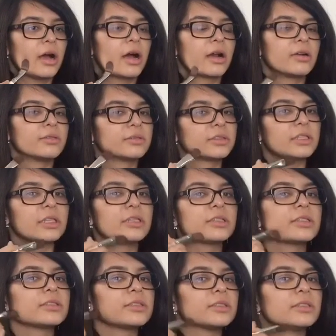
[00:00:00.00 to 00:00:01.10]
I don't think
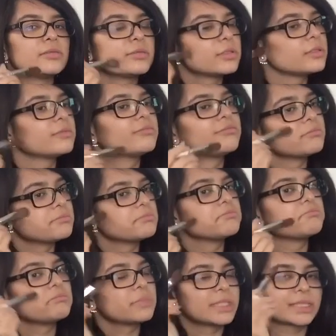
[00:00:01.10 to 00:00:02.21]
it would,
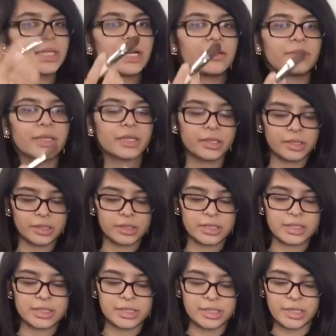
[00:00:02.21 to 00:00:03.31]
it's kind of like a
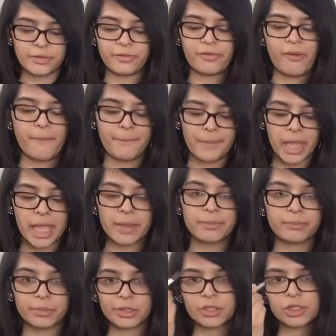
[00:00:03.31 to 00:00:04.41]
stiff
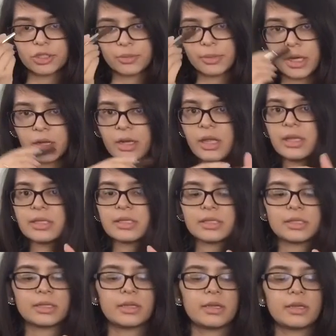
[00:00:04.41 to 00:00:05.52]
paintbrush, to be honest.
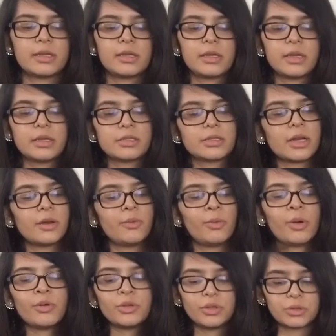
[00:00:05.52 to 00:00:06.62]
So I
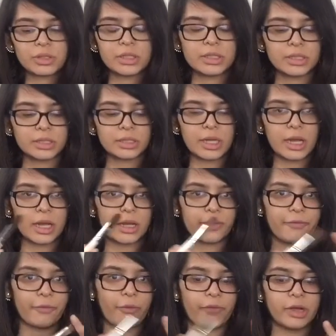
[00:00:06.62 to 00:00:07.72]
won't use this
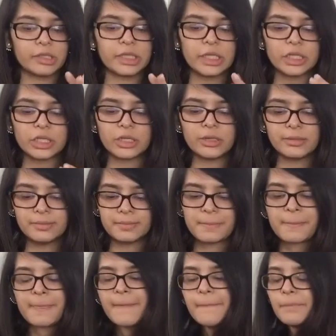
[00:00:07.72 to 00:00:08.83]
for foundation,
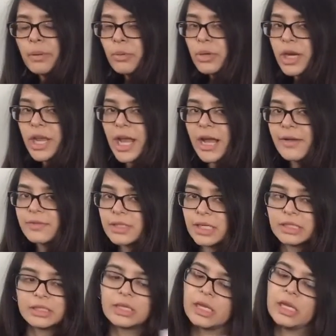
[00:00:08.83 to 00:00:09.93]
but what I have
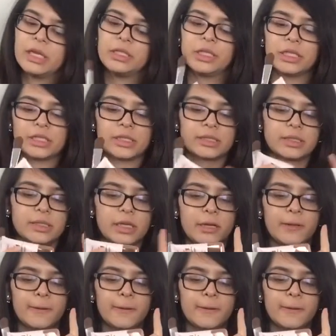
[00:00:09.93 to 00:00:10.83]
done is